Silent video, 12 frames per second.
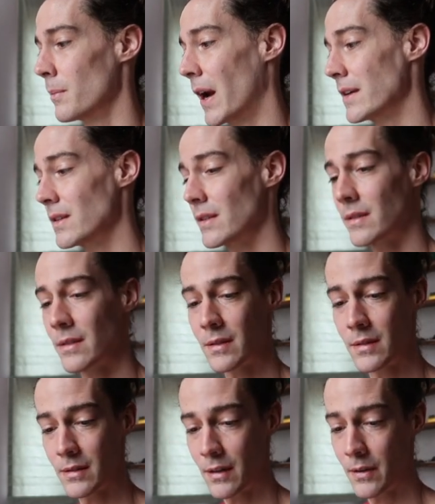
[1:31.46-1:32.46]
Pisces
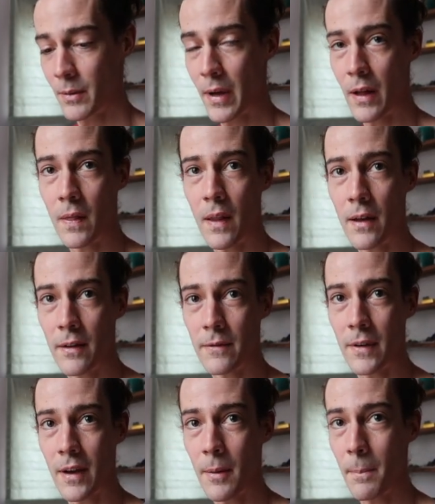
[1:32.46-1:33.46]
is all about love
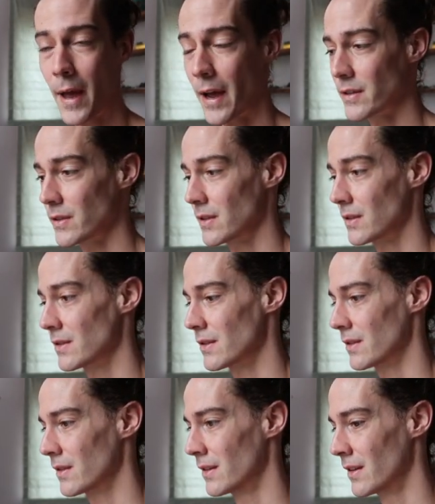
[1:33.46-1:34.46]
and compassion,
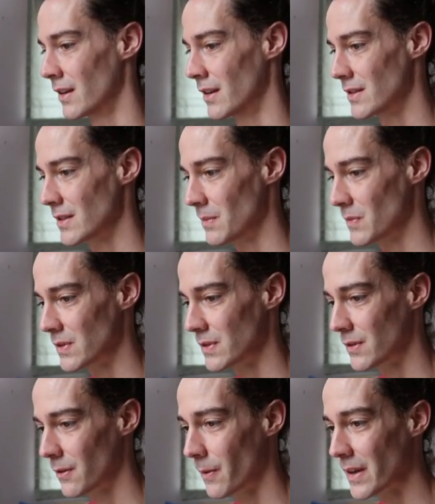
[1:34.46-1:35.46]
so it seems
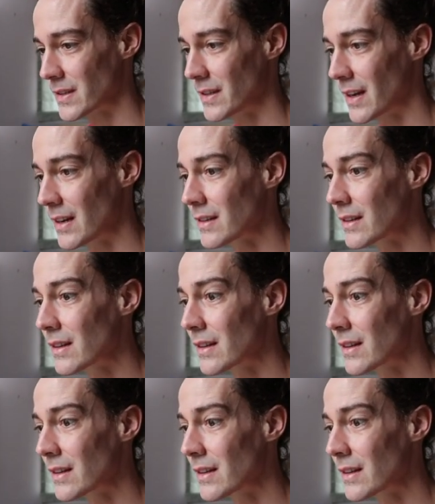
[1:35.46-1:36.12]
to resonate.